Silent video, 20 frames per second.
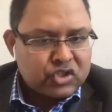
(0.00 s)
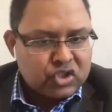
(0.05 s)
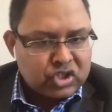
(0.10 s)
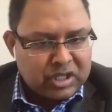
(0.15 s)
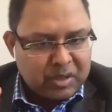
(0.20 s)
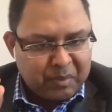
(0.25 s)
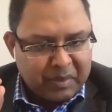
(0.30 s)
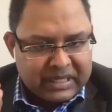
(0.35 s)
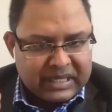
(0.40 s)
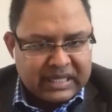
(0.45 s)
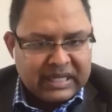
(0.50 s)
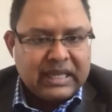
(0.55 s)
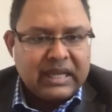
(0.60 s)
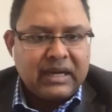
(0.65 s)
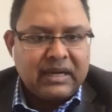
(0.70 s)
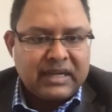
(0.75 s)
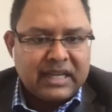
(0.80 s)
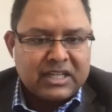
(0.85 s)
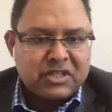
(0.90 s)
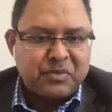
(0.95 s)
So the
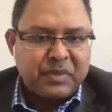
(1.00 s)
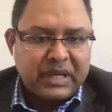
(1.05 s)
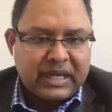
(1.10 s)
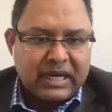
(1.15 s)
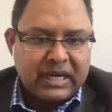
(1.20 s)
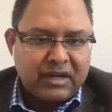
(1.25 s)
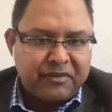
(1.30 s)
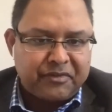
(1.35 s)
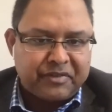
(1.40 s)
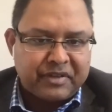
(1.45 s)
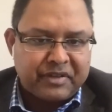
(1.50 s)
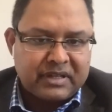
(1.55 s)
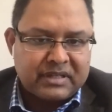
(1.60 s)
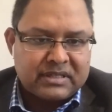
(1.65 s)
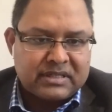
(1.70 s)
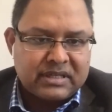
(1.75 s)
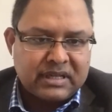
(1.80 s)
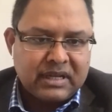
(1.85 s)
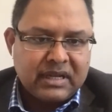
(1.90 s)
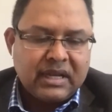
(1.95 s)
material does make a
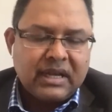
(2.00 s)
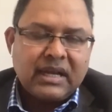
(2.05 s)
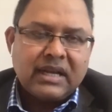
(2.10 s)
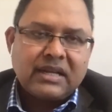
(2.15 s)
difference.